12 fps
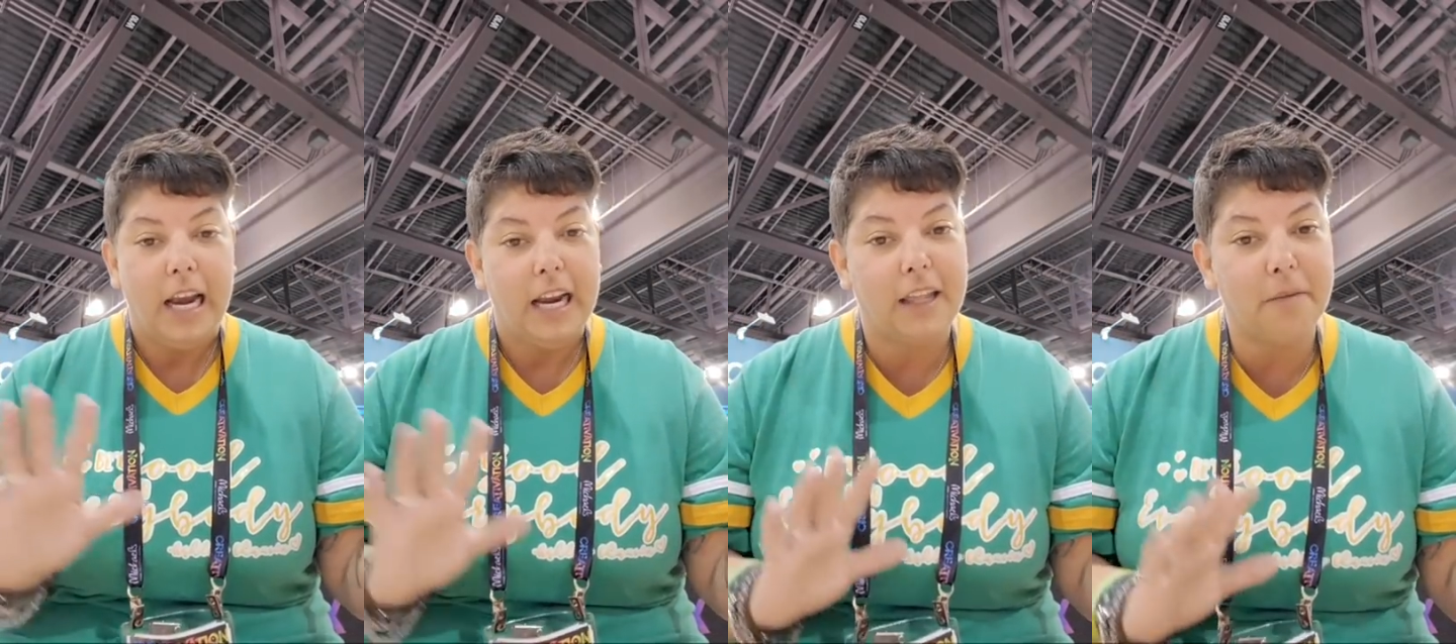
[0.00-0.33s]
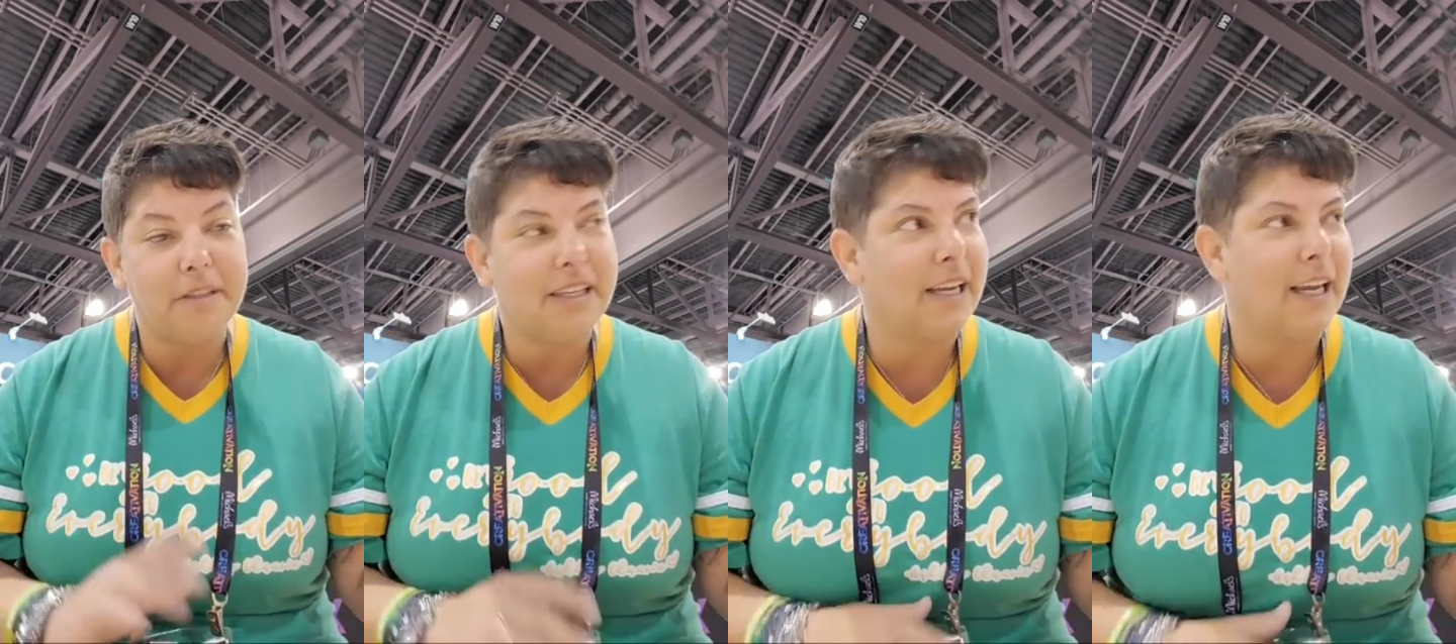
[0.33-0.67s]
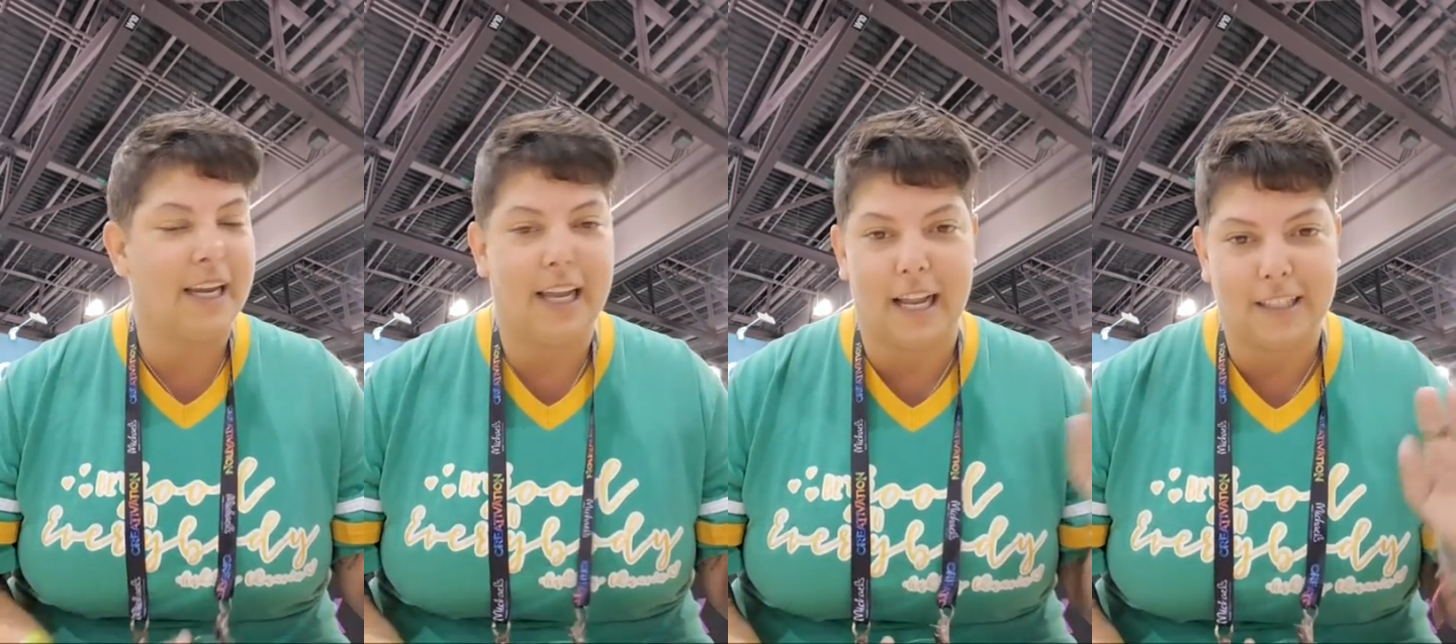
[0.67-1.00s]
Now let me tell you,
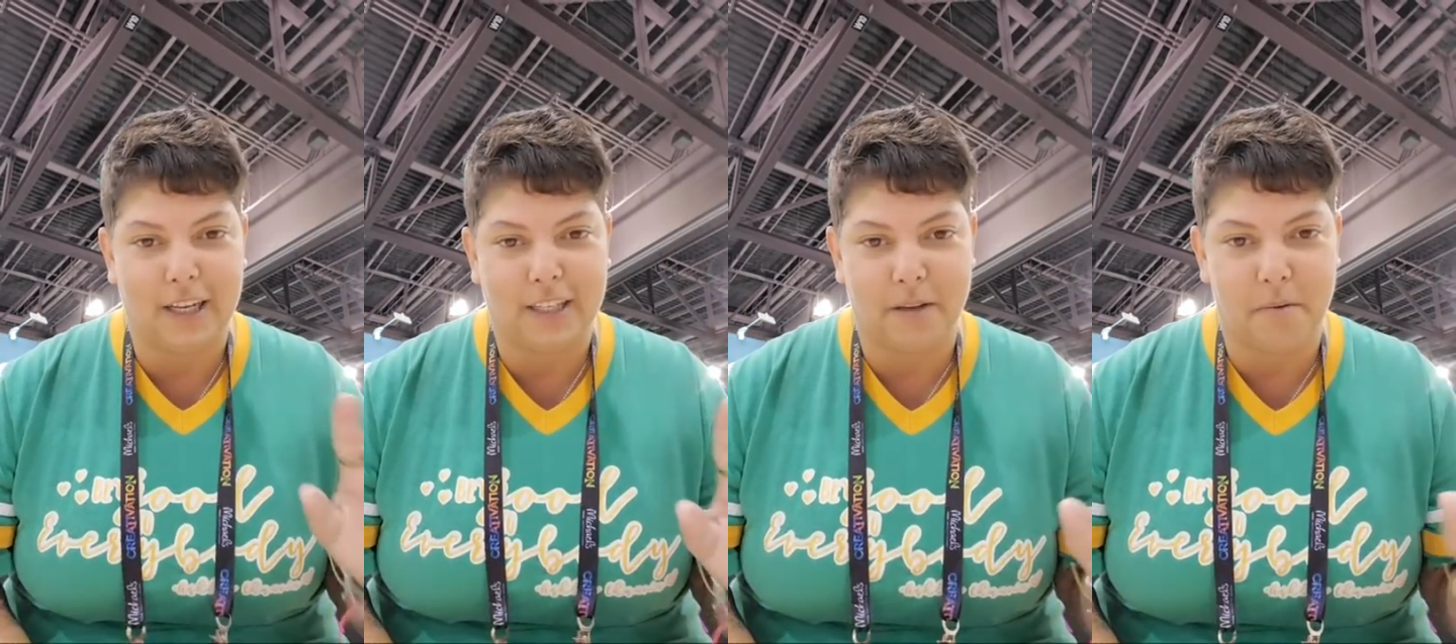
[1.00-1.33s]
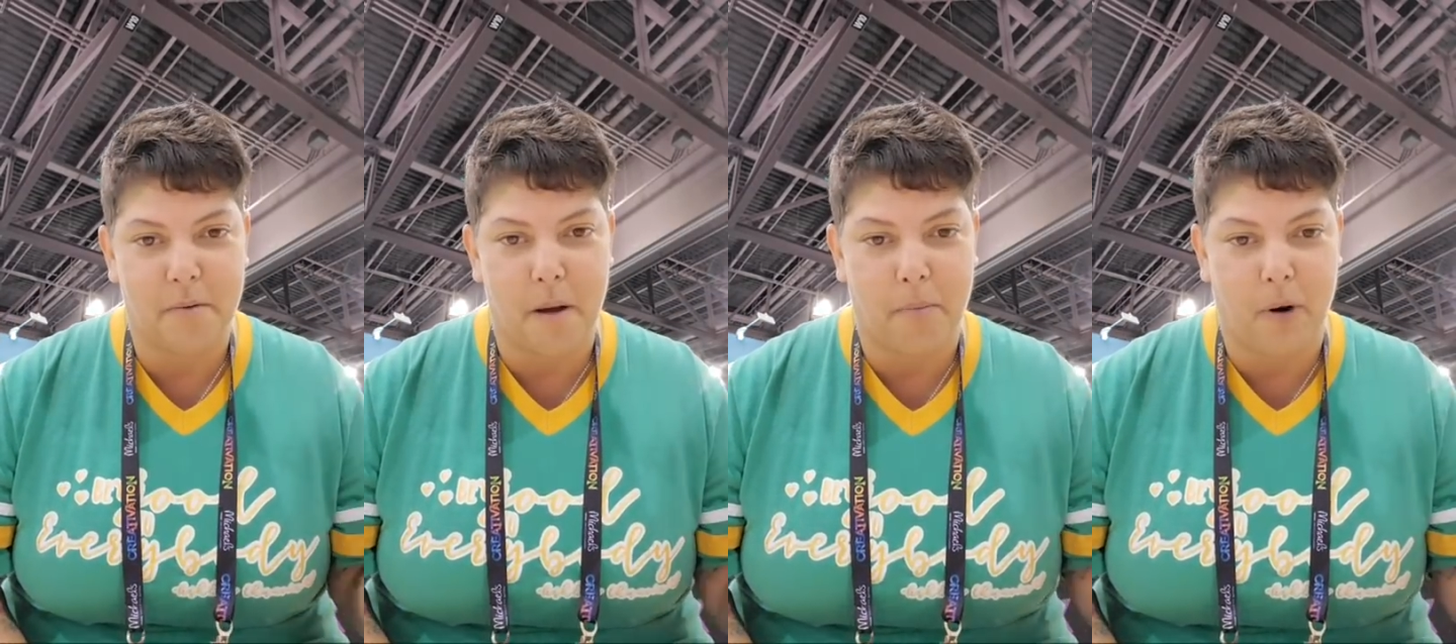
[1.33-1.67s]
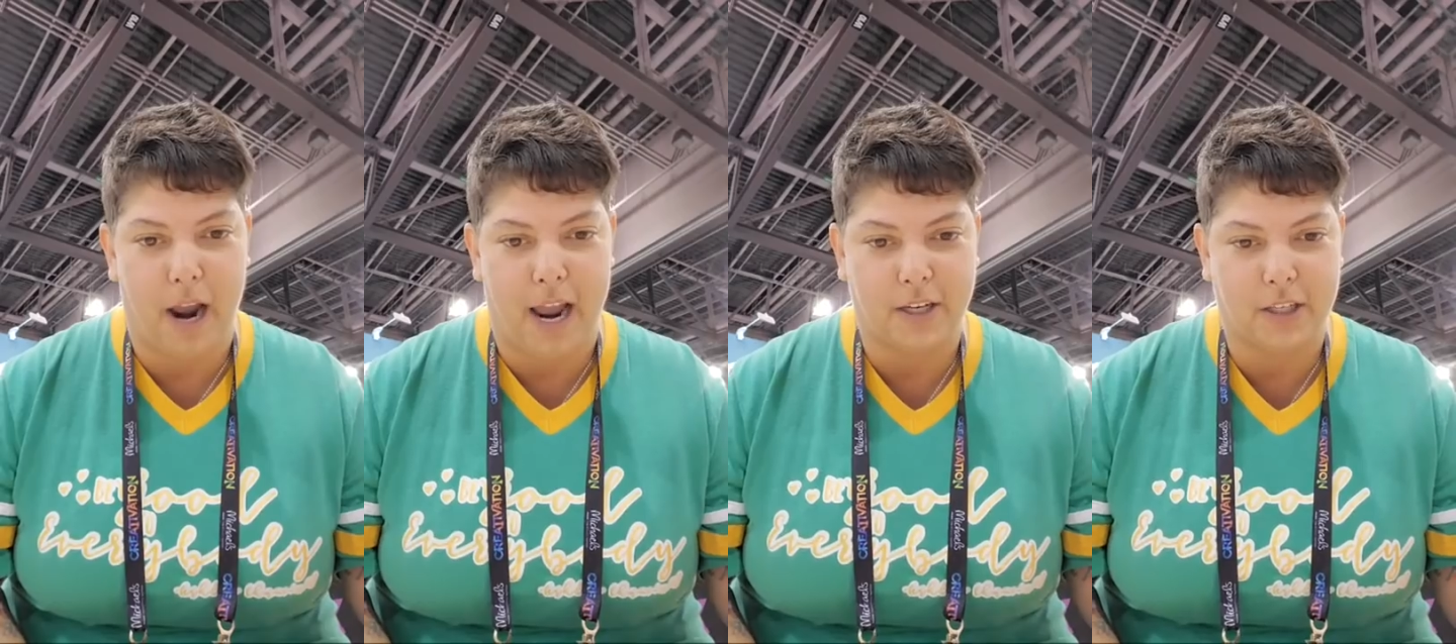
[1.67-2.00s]
can I tell you something about poor
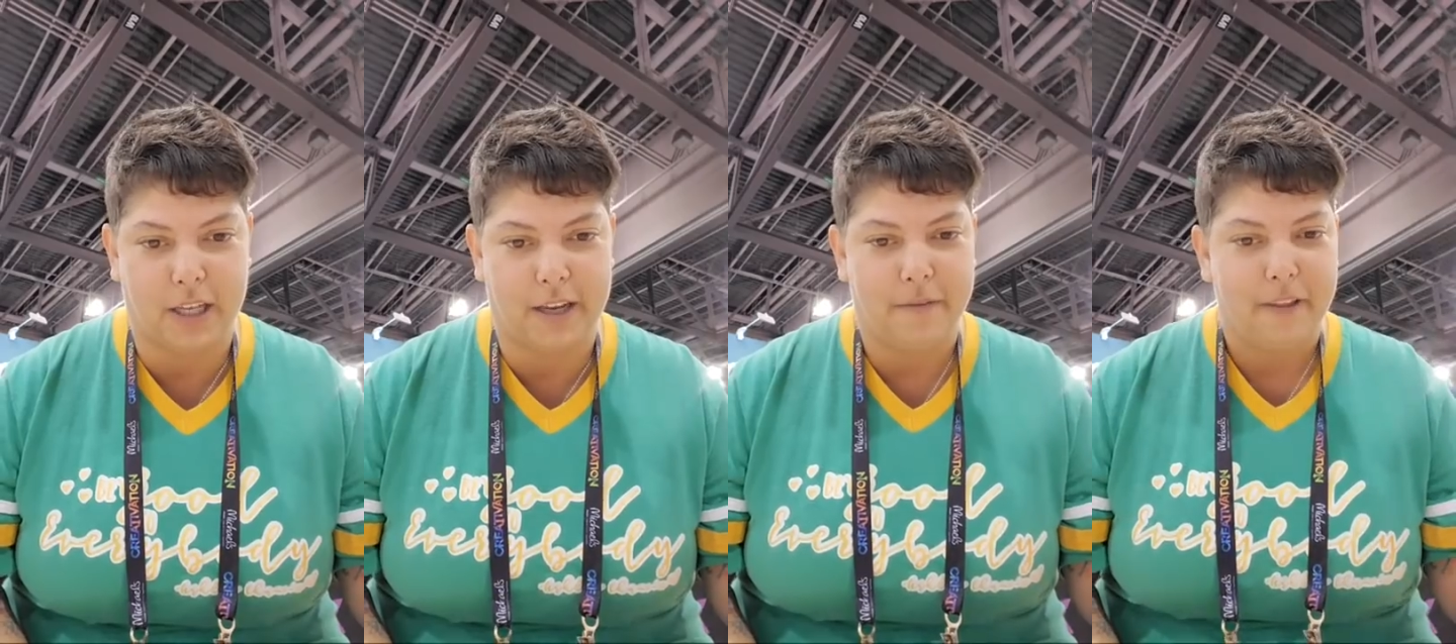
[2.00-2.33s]
Ashley?